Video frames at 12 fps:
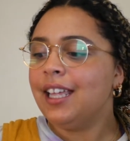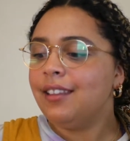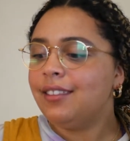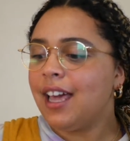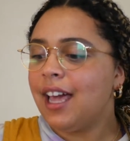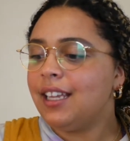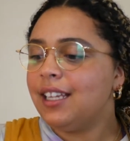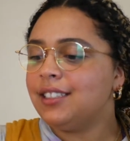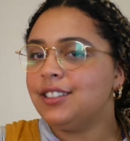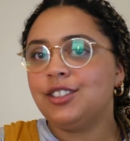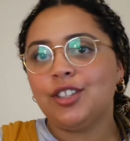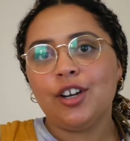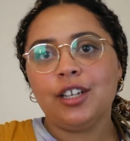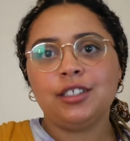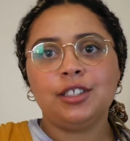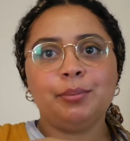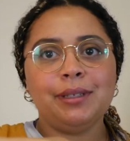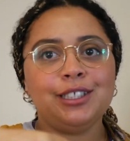that it started
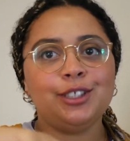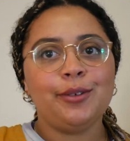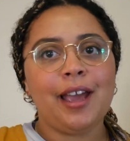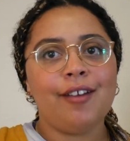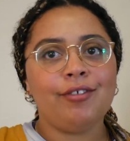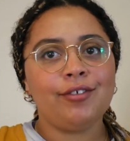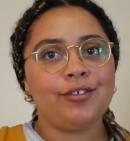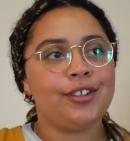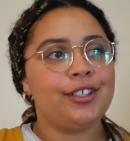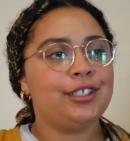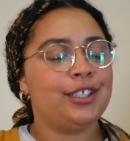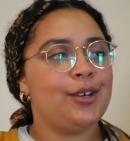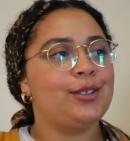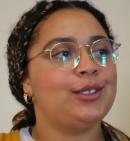to be too heavy for the dough.